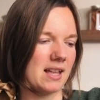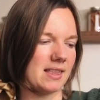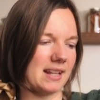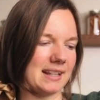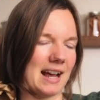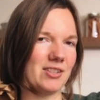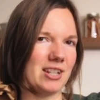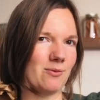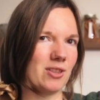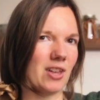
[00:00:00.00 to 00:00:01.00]
things I've
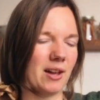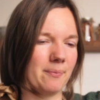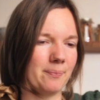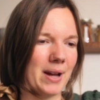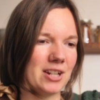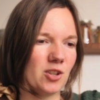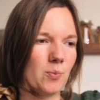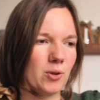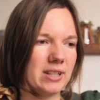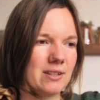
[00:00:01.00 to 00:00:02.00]
seen with
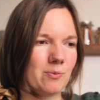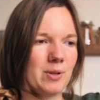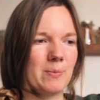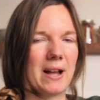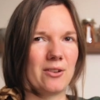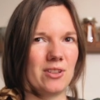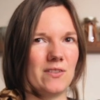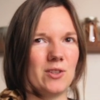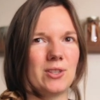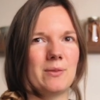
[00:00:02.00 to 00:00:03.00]
magic bullets from people I know
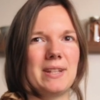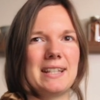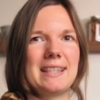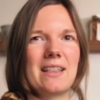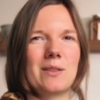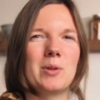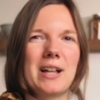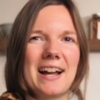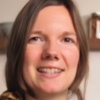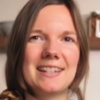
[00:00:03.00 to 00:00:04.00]
they've used them is that the
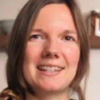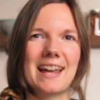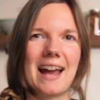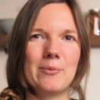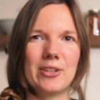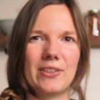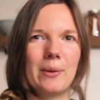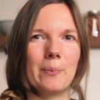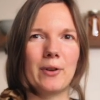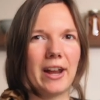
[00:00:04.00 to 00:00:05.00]
plastic tabs on
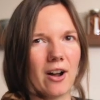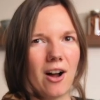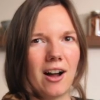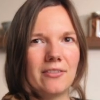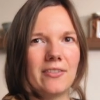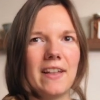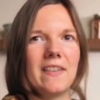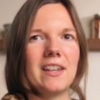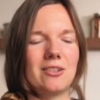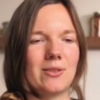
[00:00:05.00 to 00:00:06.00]
them break off,
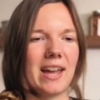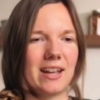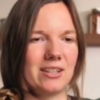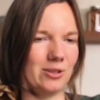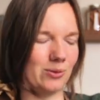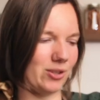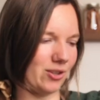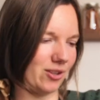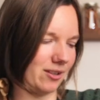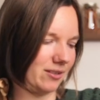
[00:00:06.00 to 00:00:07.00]
and then you can't use
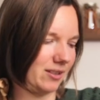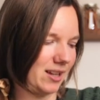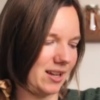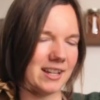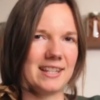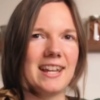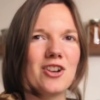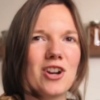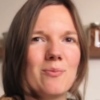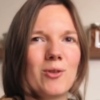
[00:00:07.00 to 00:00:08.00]
your
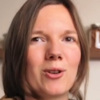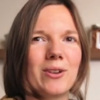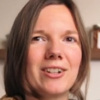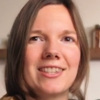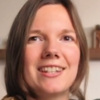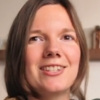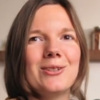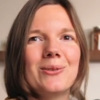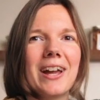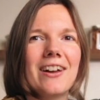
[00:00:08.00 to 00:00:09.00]
container anymore. Whereas this,
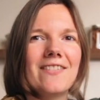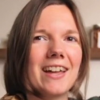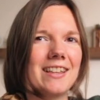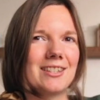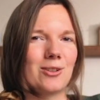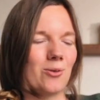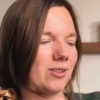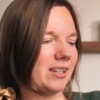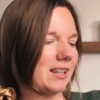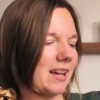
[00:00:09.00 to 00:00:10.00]
you don't have that. It's
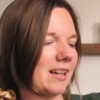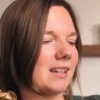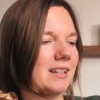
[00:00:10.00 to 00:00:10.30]
totally like,